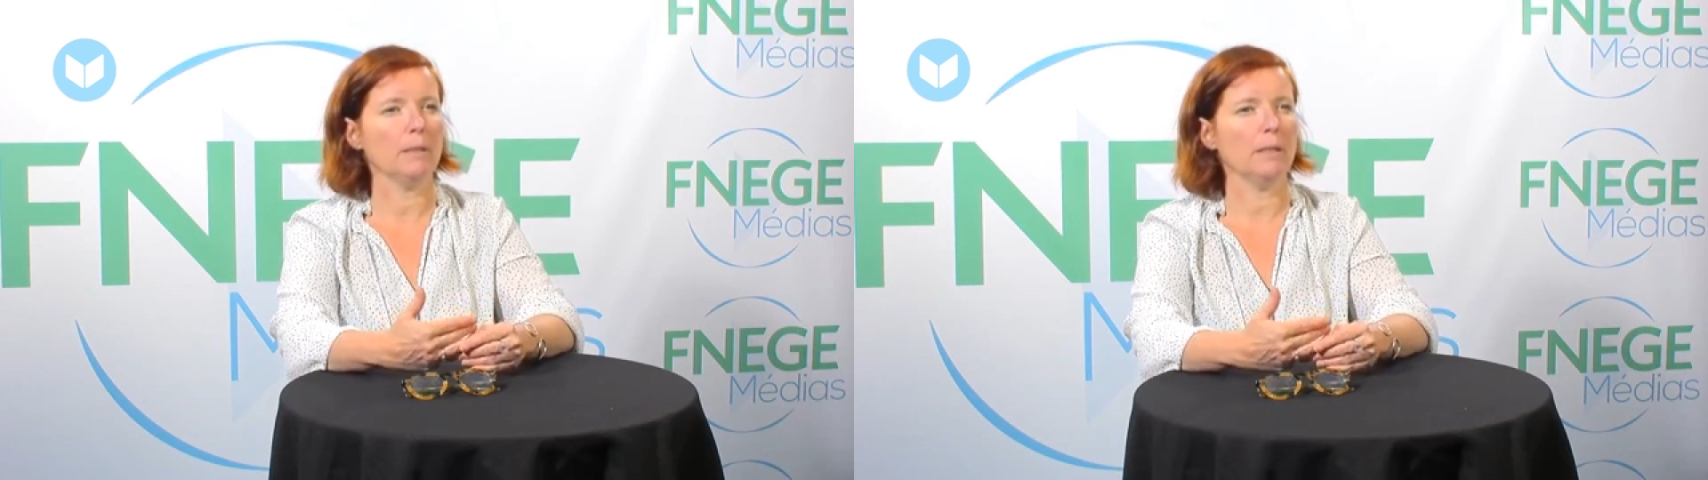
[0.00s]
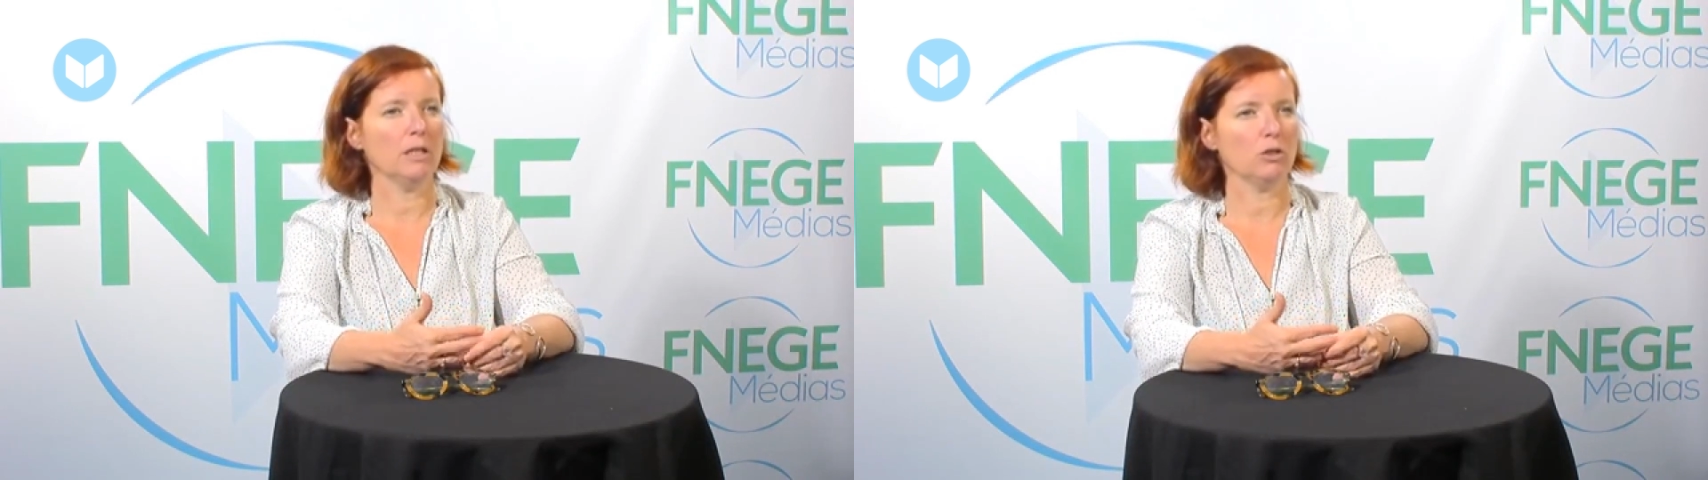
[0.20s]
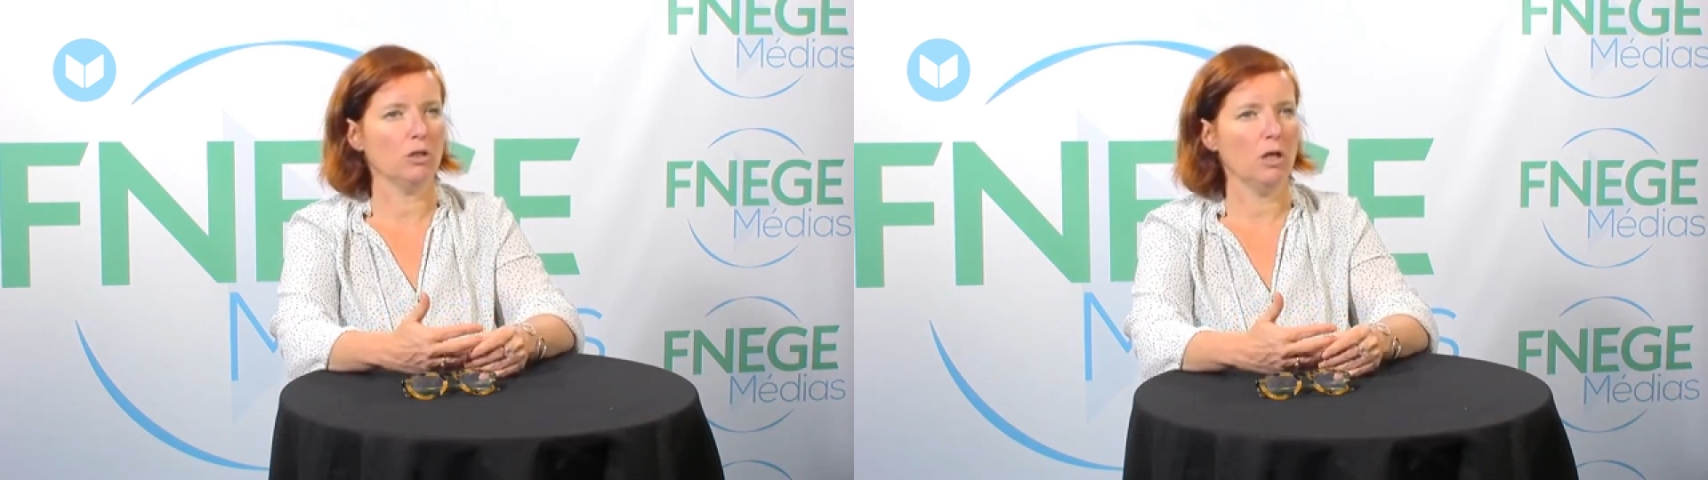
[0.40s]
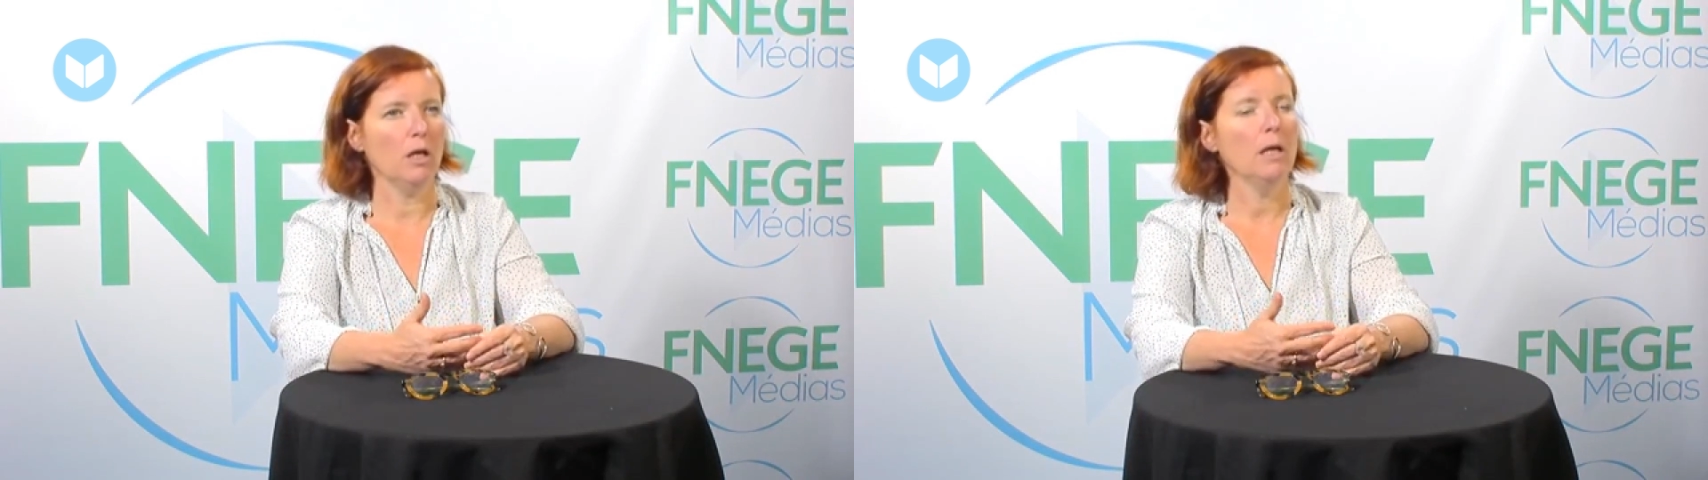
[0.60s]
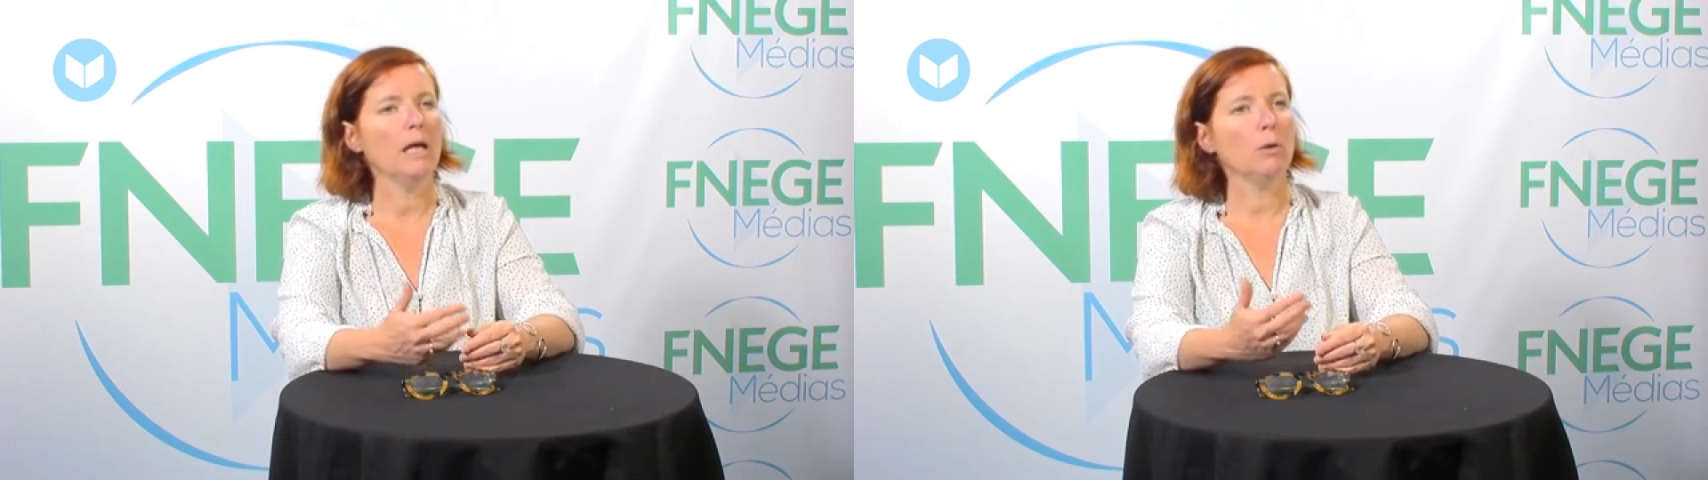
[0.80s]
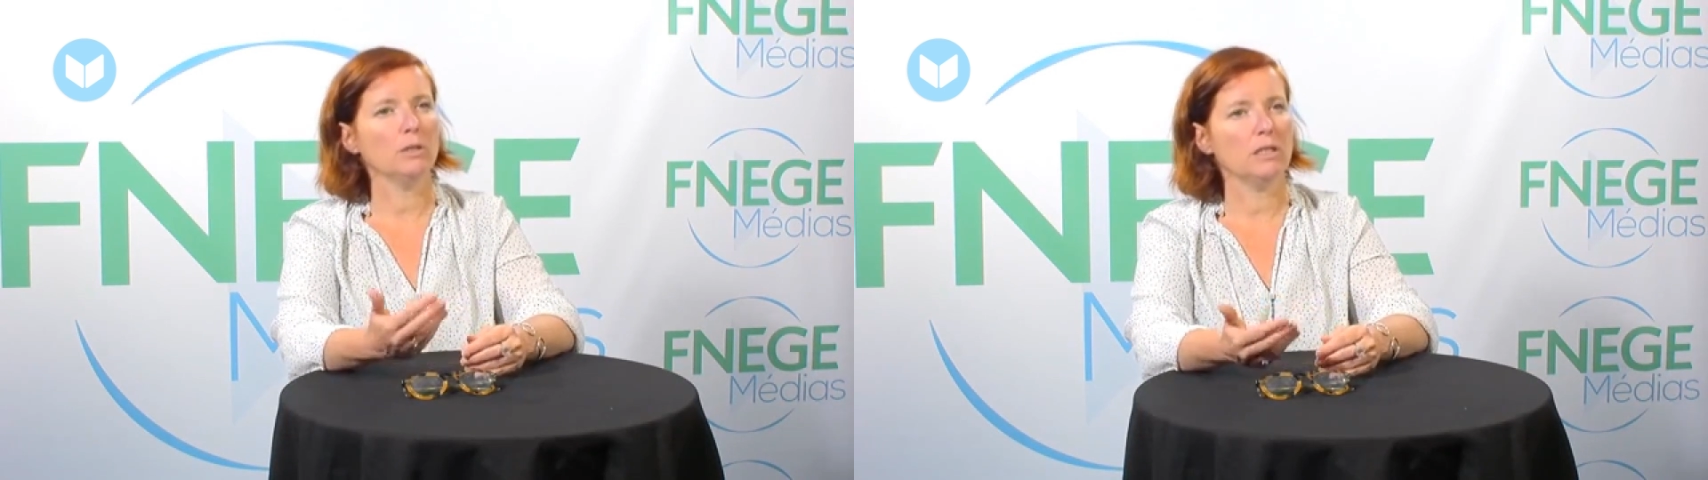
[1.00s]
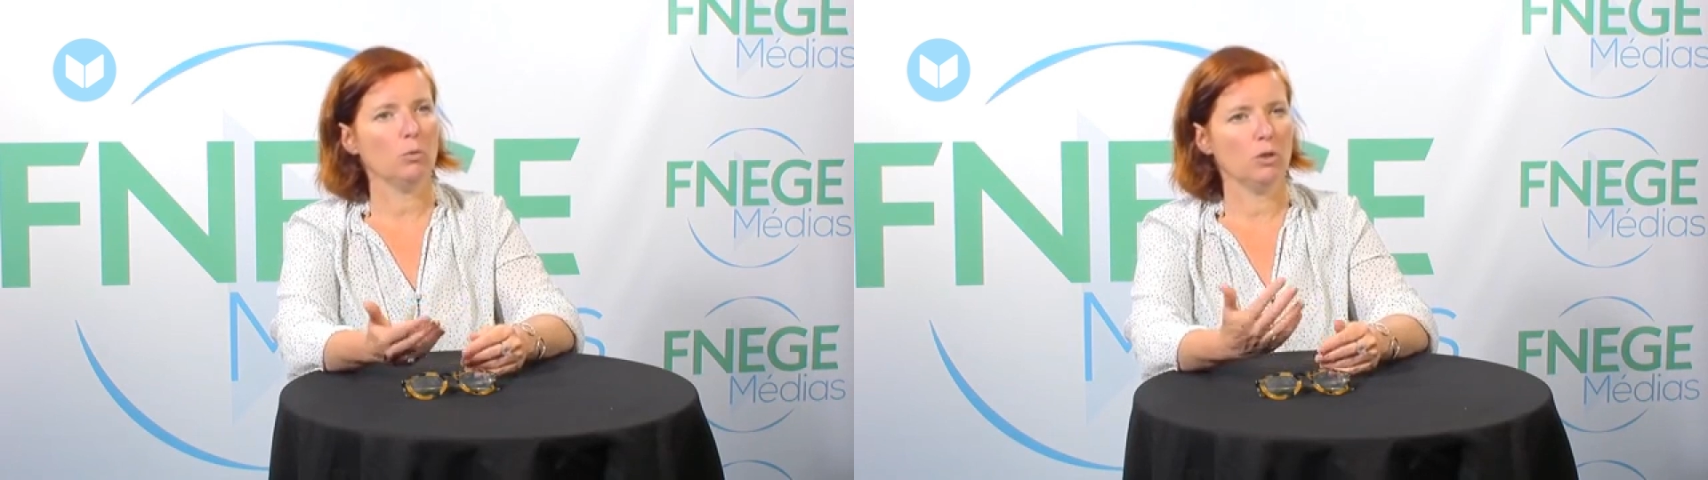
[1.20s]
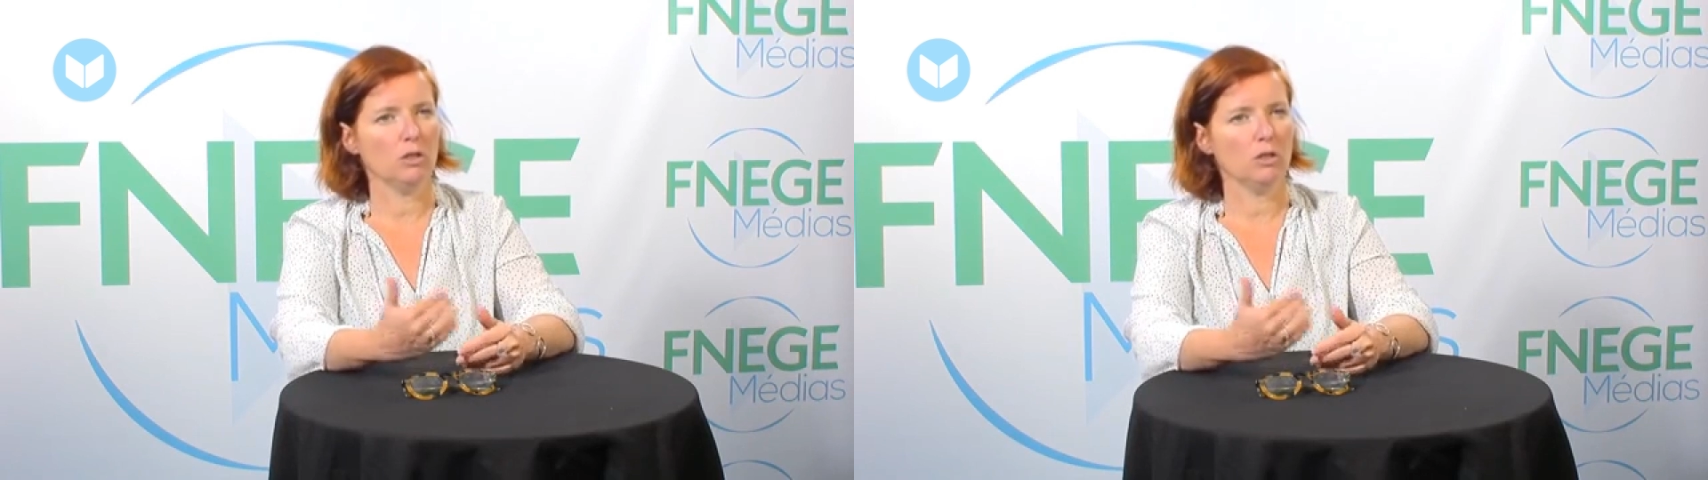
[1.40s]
Each year, equity will